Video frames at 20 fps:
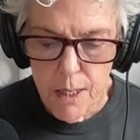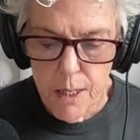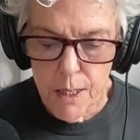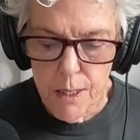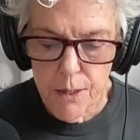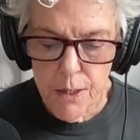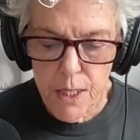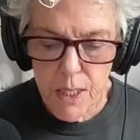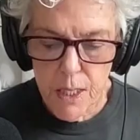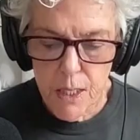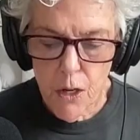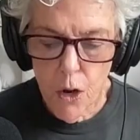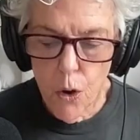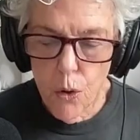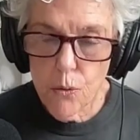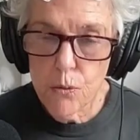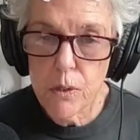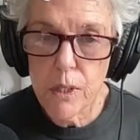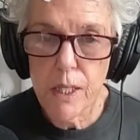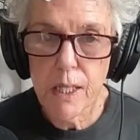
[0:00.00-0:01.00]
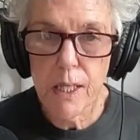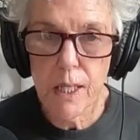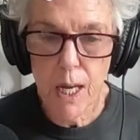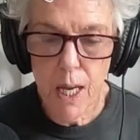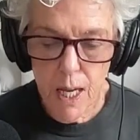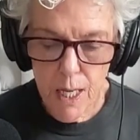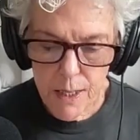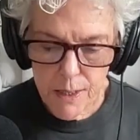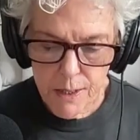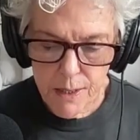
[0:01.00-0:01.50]
the only
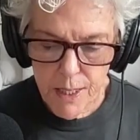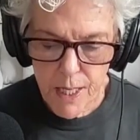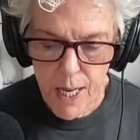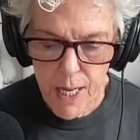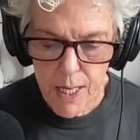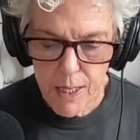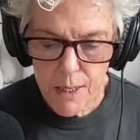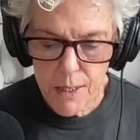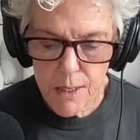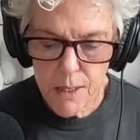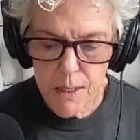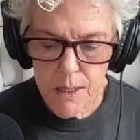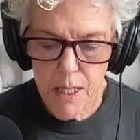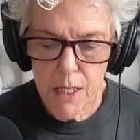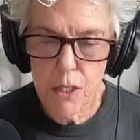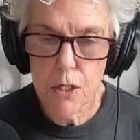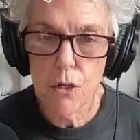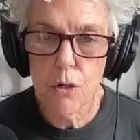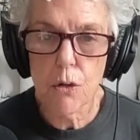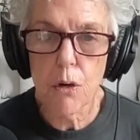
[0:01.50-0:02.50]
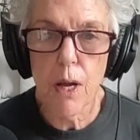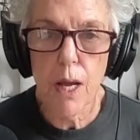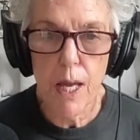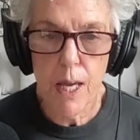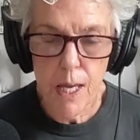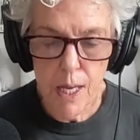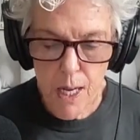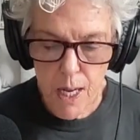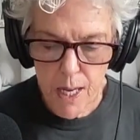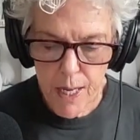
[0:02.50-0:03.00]
context that your
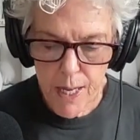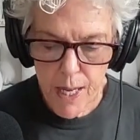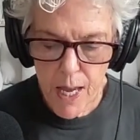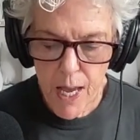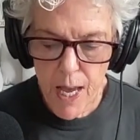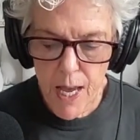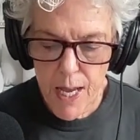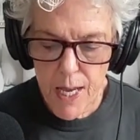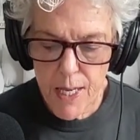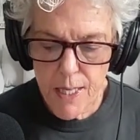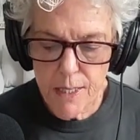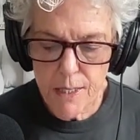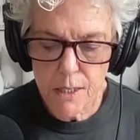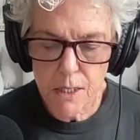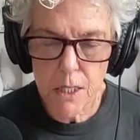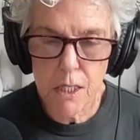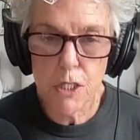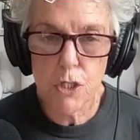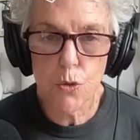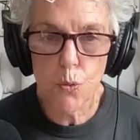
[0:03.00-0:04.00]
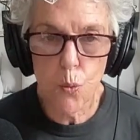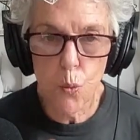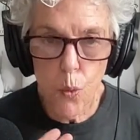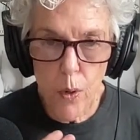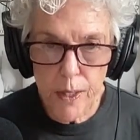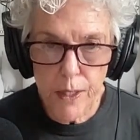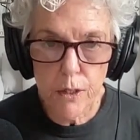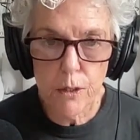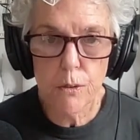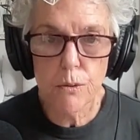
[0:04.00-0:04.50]
AI has is
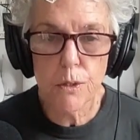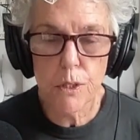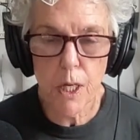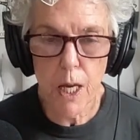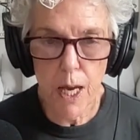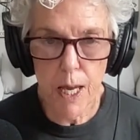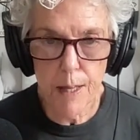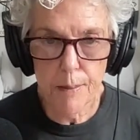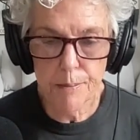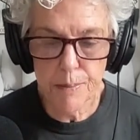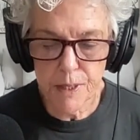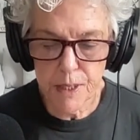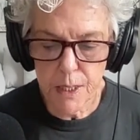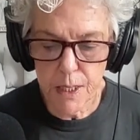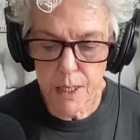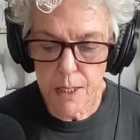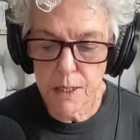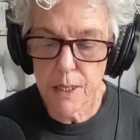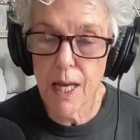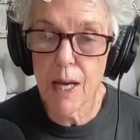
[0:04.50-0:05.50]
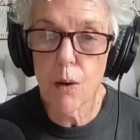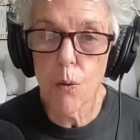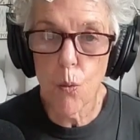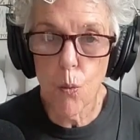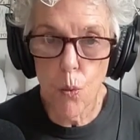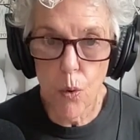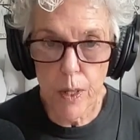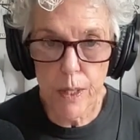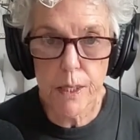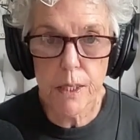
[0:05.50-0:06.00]
what you typed in that
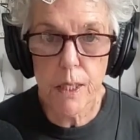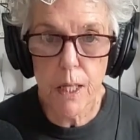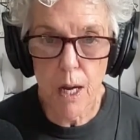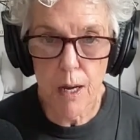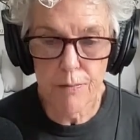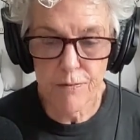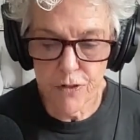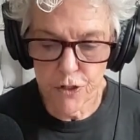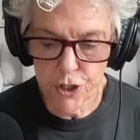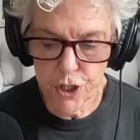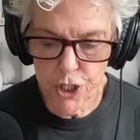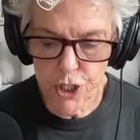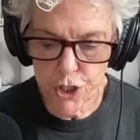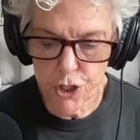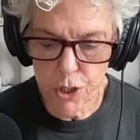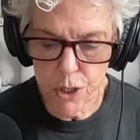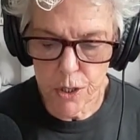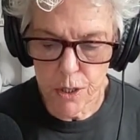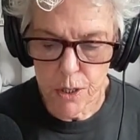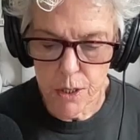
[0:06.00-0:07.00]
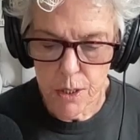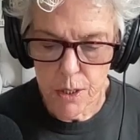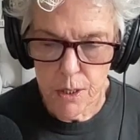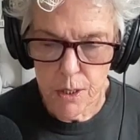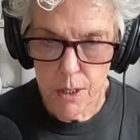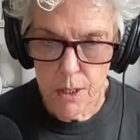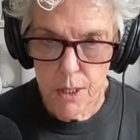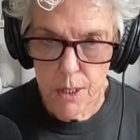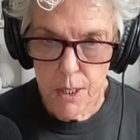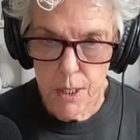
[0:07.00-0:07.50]
one conversation.
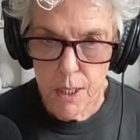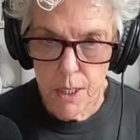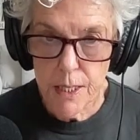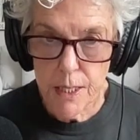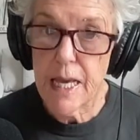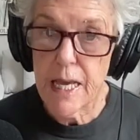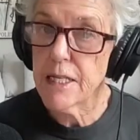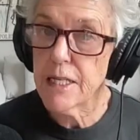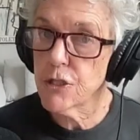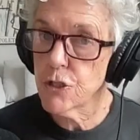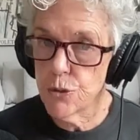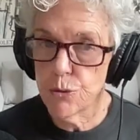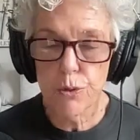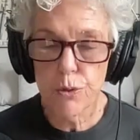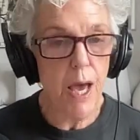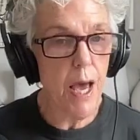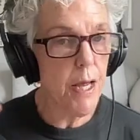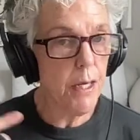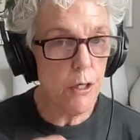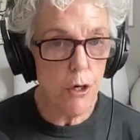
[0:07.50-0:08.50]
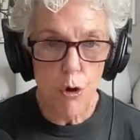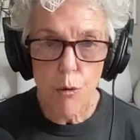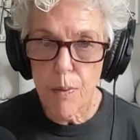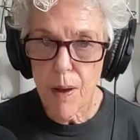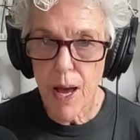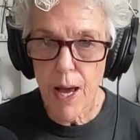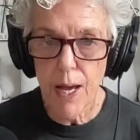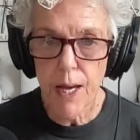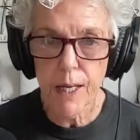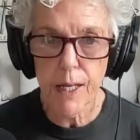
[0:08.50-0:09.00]
Yes, you can go
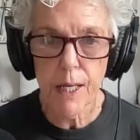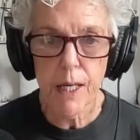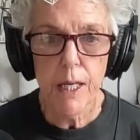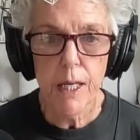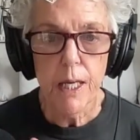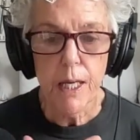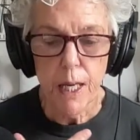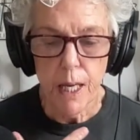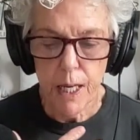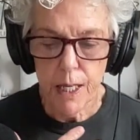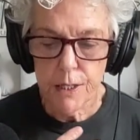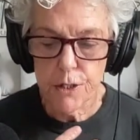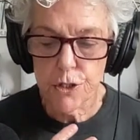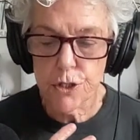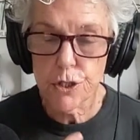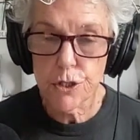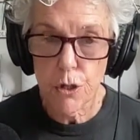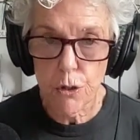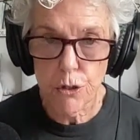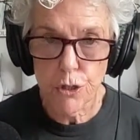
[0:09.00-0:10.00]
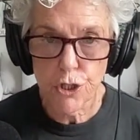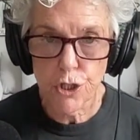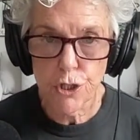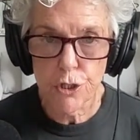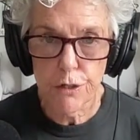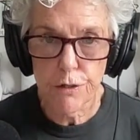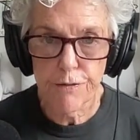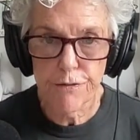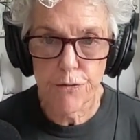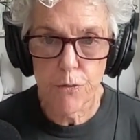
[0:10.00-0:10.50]
back and
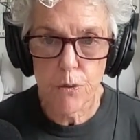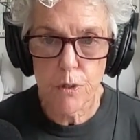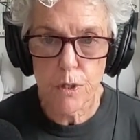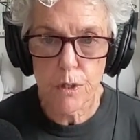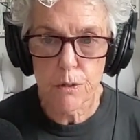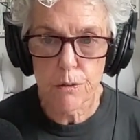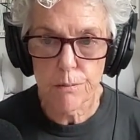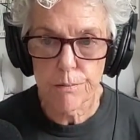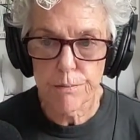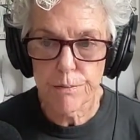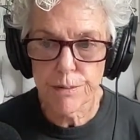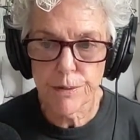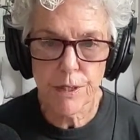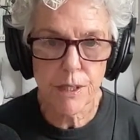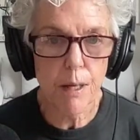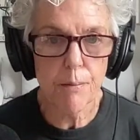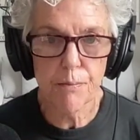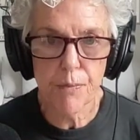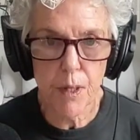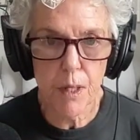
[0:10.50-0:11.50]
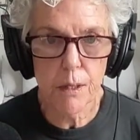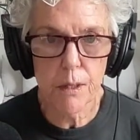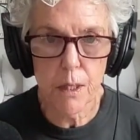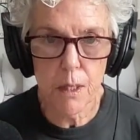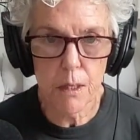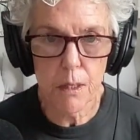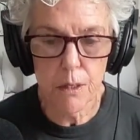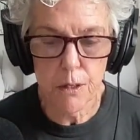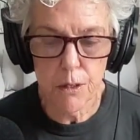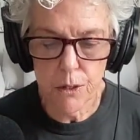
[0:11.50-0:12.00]
search for something
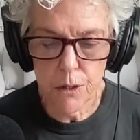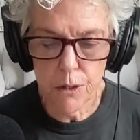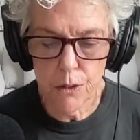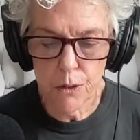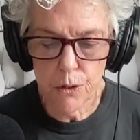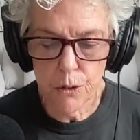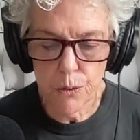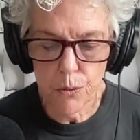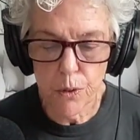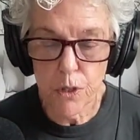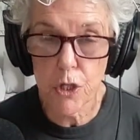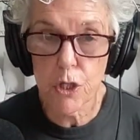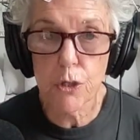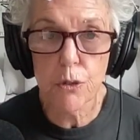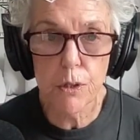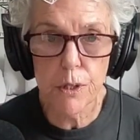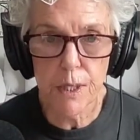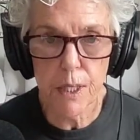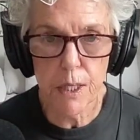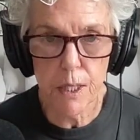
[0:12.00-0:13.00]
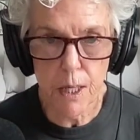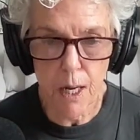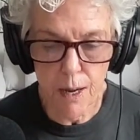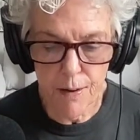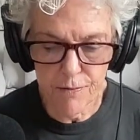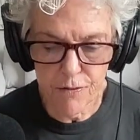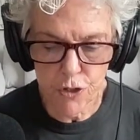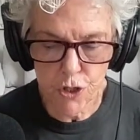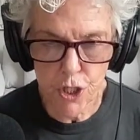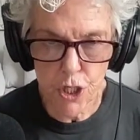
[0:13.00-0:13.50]
that you included in a
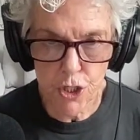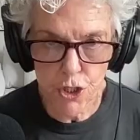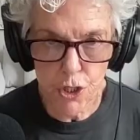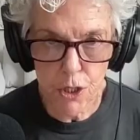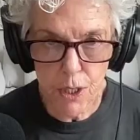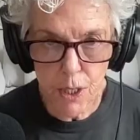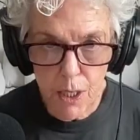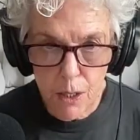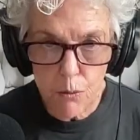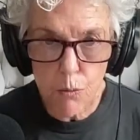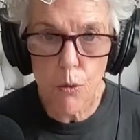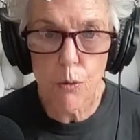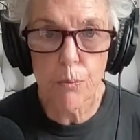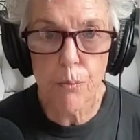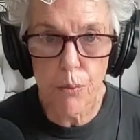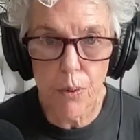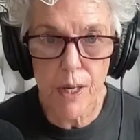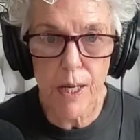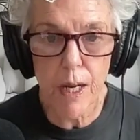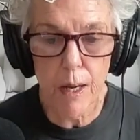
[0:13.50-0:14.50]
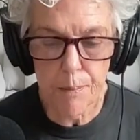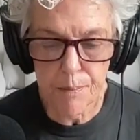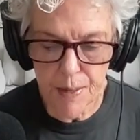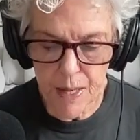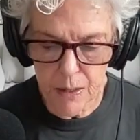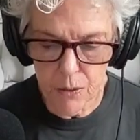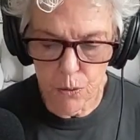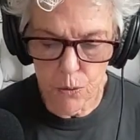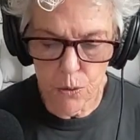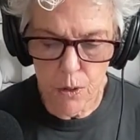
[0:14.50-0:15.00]
conversation, and it will bring up
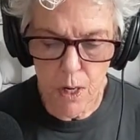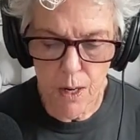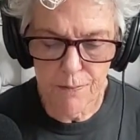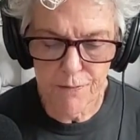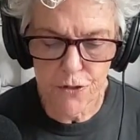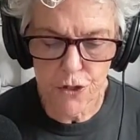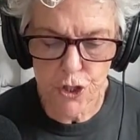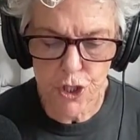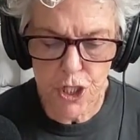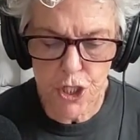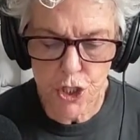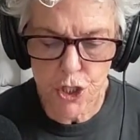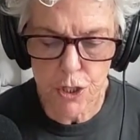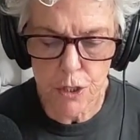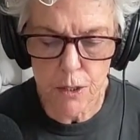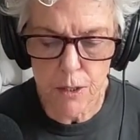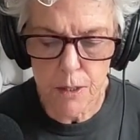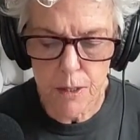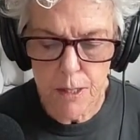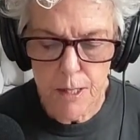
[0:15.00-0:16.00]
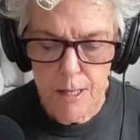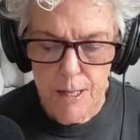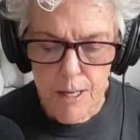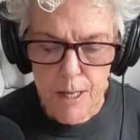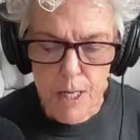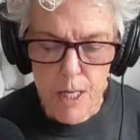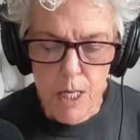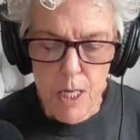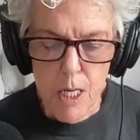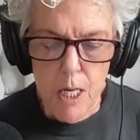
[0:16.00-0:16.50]
that old conversation.
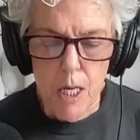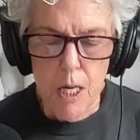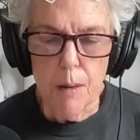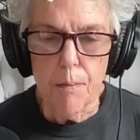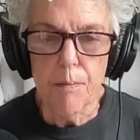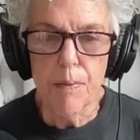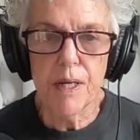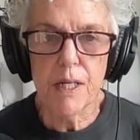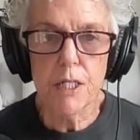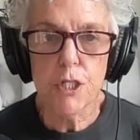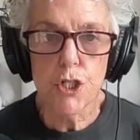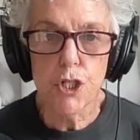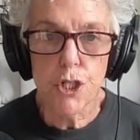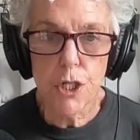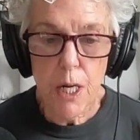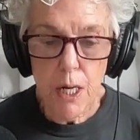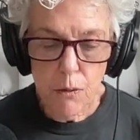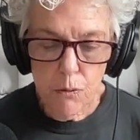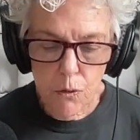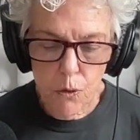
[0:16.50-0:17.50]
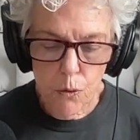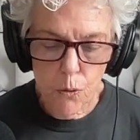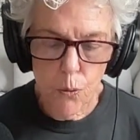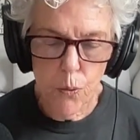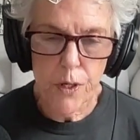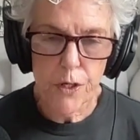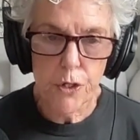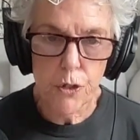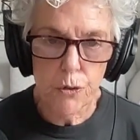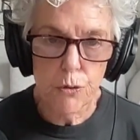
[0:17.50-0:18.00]
But in general,
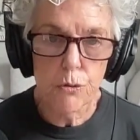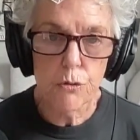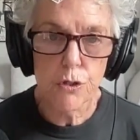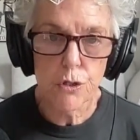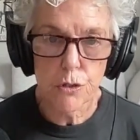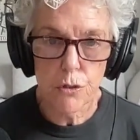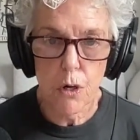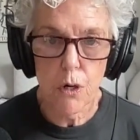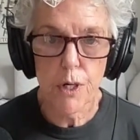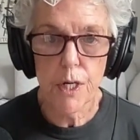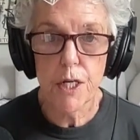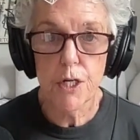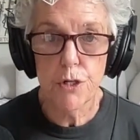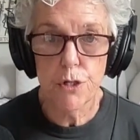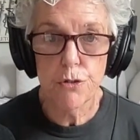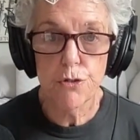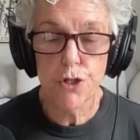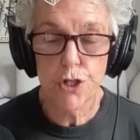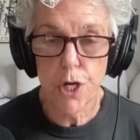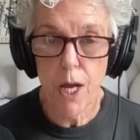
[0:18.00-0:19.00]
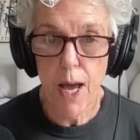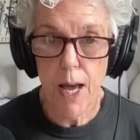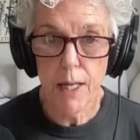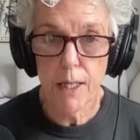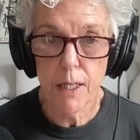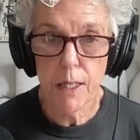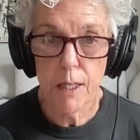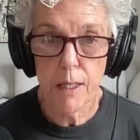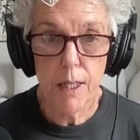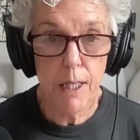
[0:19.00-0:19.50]
when you start a new
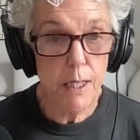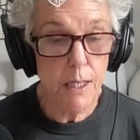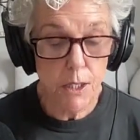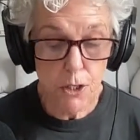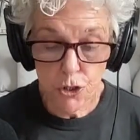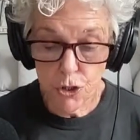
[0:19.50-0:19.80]
chat, it's